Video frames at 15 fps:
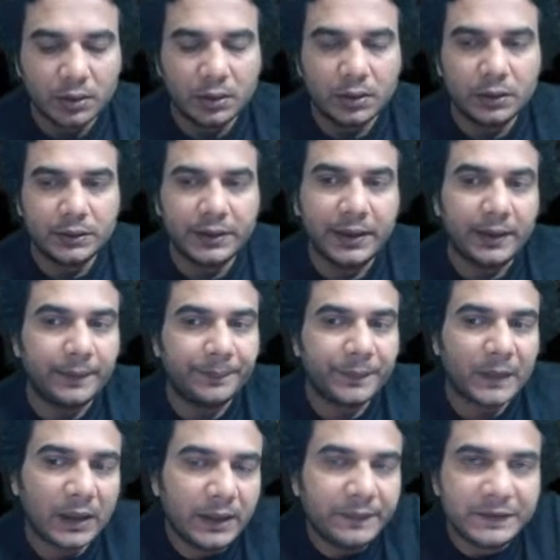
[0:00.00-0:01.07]
See,
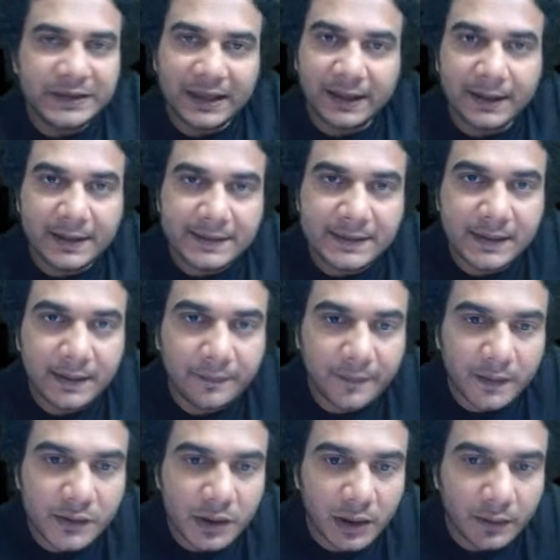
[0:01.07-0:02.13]
if second is the
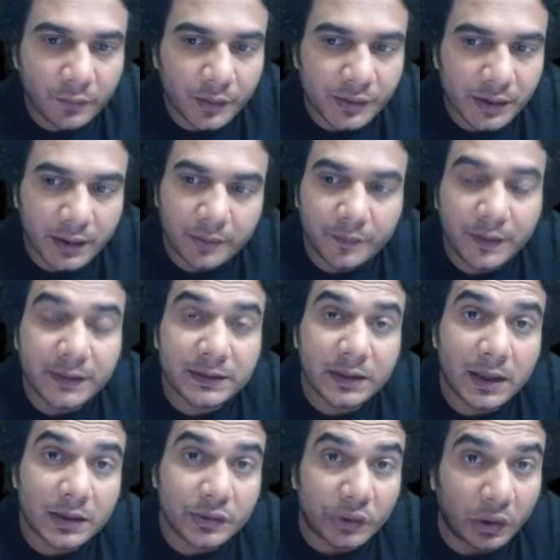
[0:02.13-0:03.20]
differential equation and we
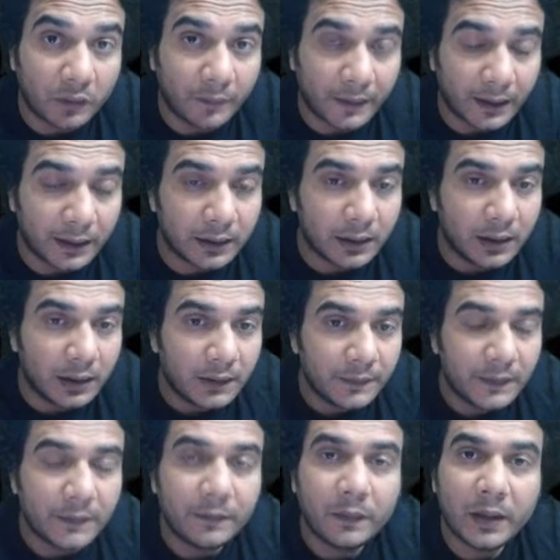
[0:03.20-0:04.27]
start solving it,
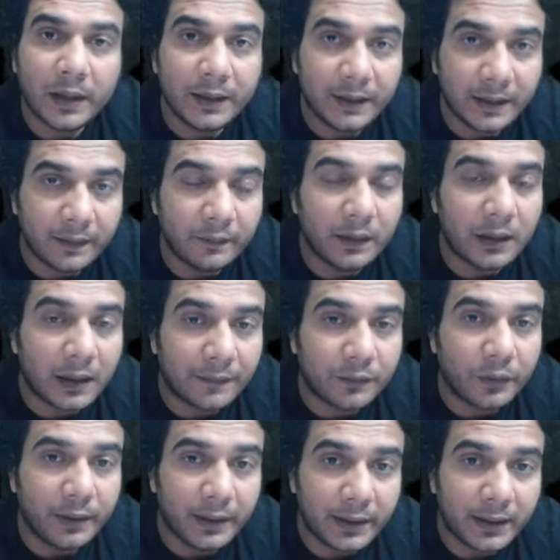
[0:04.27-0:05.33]
then we'll have to
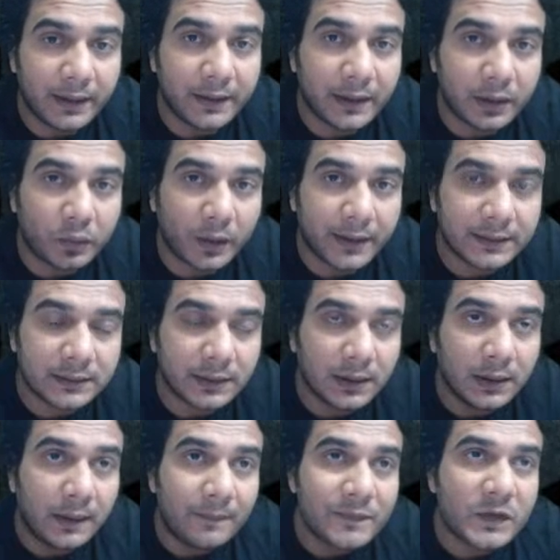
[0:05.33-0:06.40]
integrate it twice.
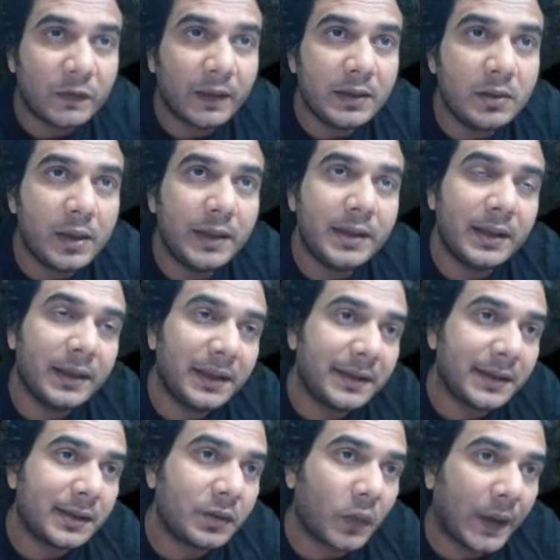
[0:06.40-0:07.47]
So when you integrate
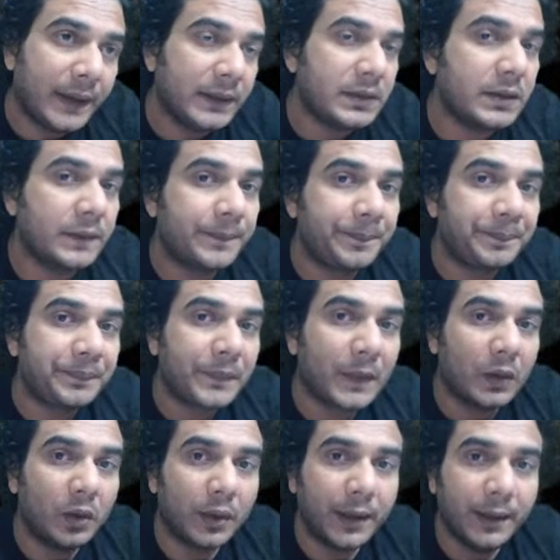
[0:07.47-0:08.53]
it twice,
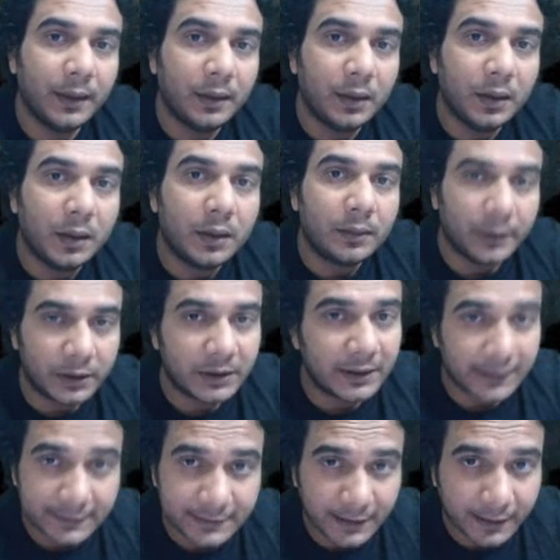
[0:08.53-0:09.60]
okay, because it
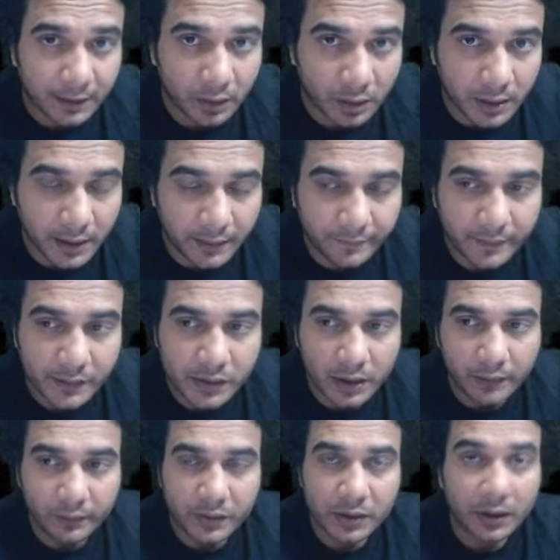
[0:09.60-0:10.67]
is second order differential
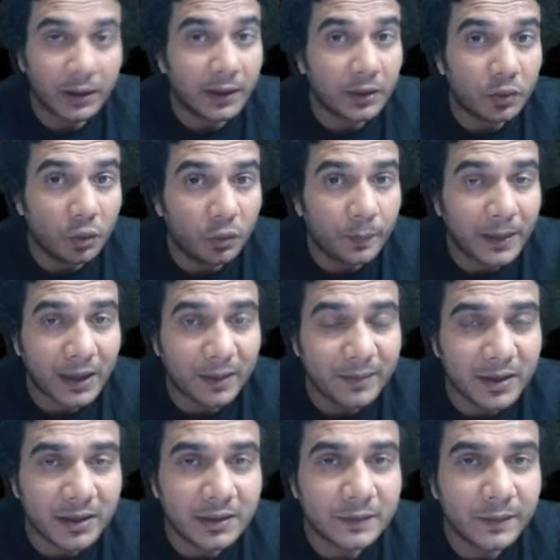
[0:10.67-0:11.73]
equation, you'll get two
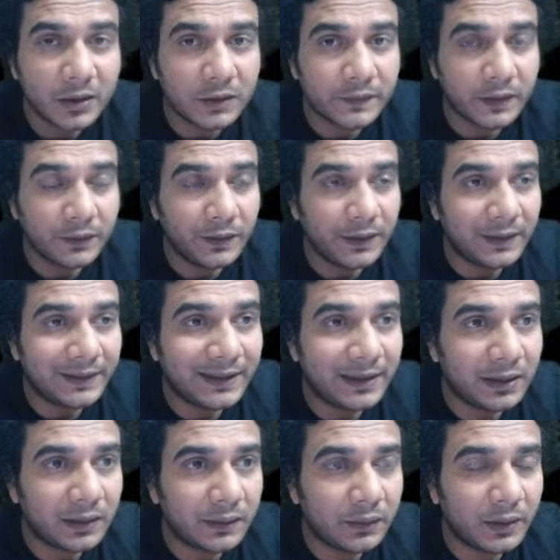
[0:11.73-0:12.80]
parameters, because when you
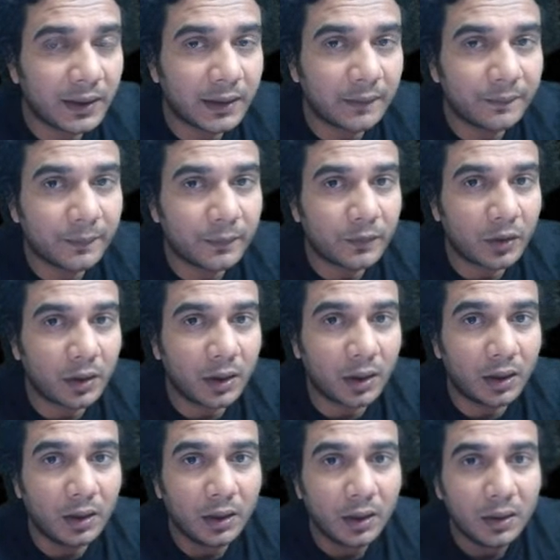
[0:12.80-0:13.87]
integrate, you get a